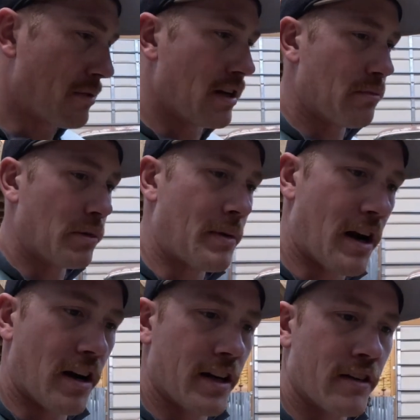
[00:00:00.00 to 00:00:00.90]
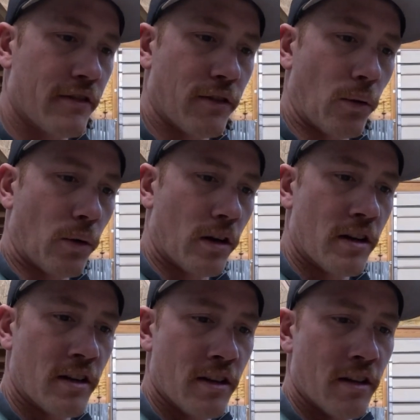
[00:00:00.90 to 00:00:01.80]
minute preparing for
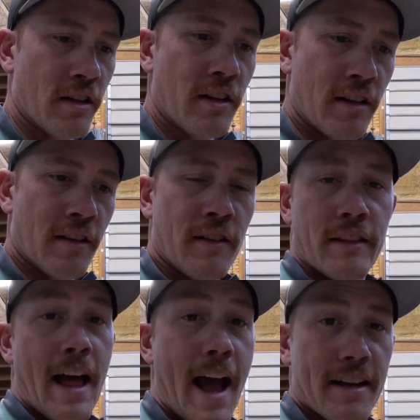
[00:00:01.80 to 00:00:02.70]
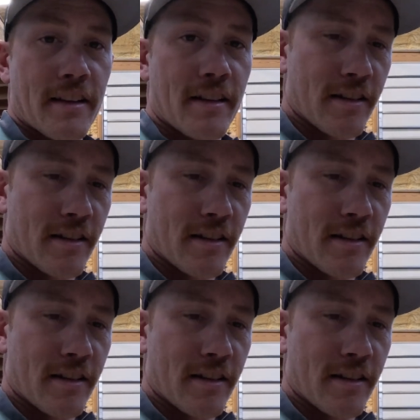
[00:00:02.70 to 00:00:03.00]
that.